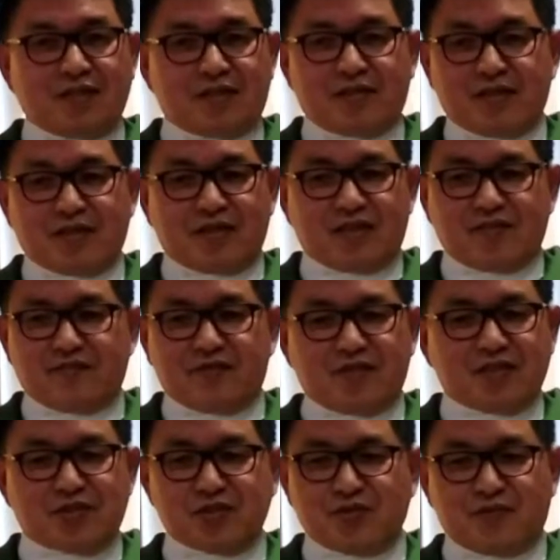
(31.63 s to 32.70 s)
or
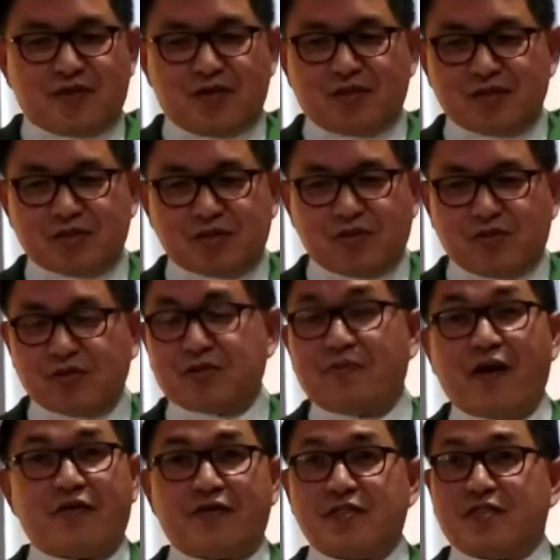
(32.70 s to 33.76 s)
individuals whose
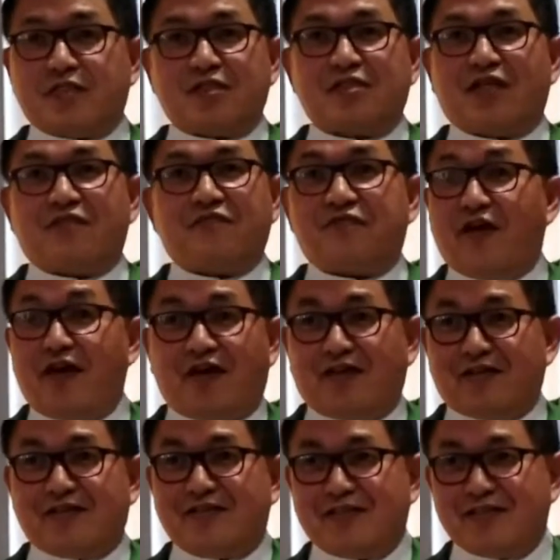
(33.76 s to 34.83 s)
marriages have
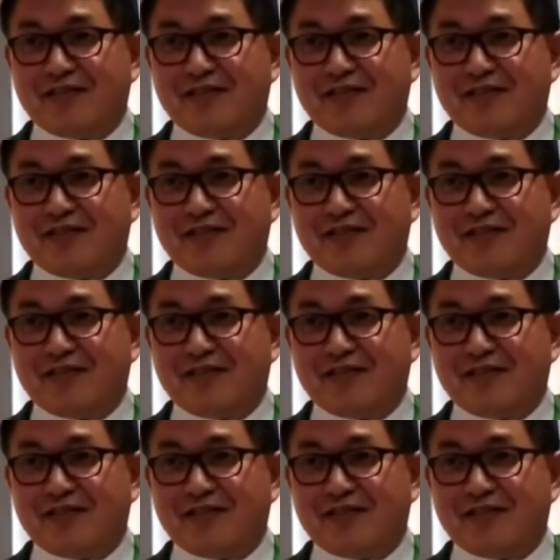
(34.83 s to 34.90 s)
failed,